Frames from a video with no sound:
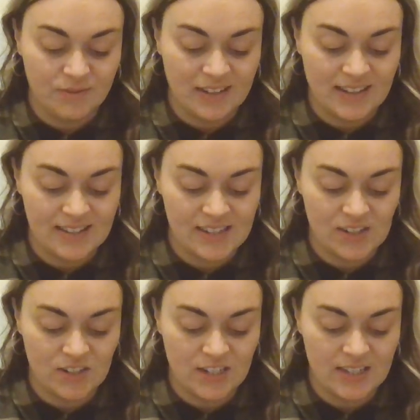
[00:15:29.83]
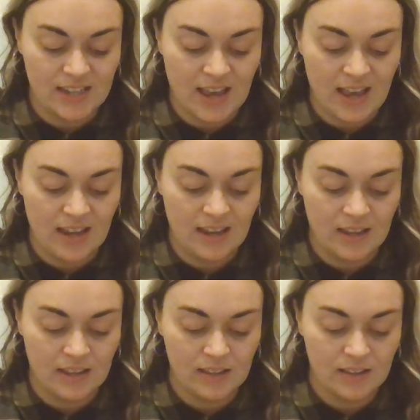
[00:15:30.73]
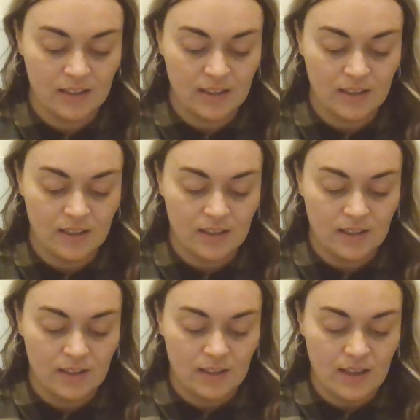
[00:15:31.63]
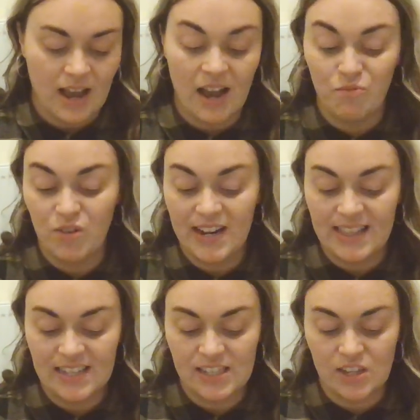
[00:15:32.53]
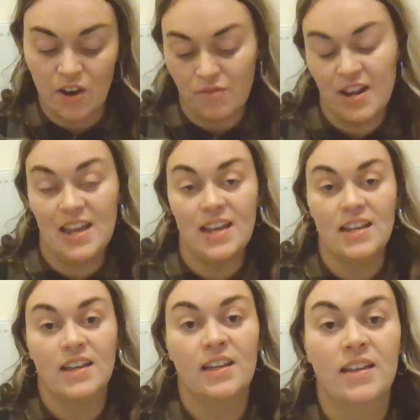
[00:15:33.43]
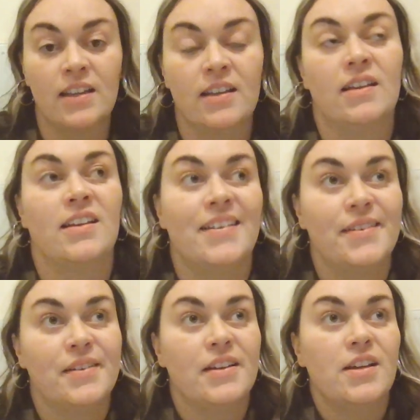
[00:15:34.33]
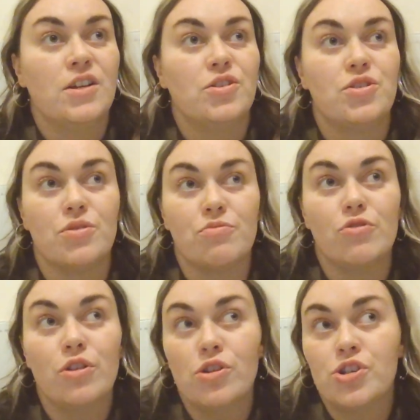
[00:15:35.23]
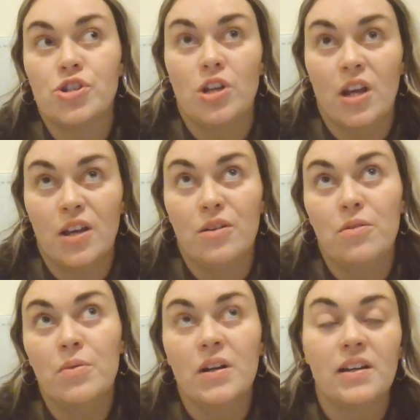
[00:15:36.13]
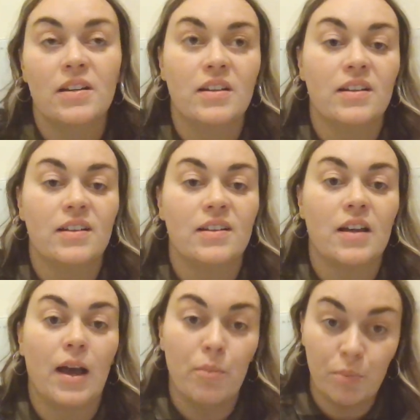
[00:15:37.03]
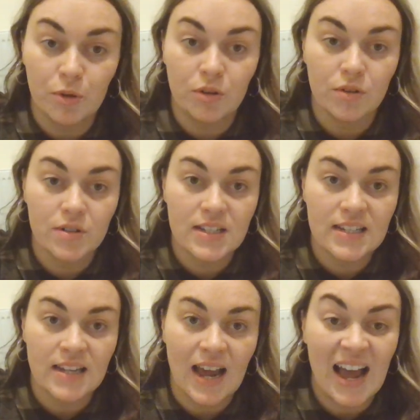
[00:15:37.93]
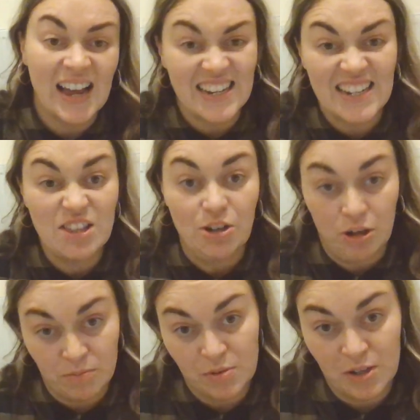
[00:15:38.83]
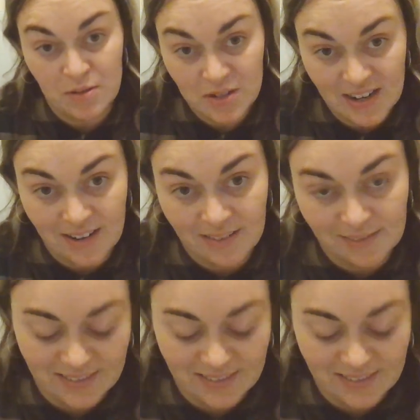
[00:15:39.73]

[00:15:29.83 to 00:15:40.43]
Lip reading: What else could you say? I'm really sorry to rush you, but I need the computer.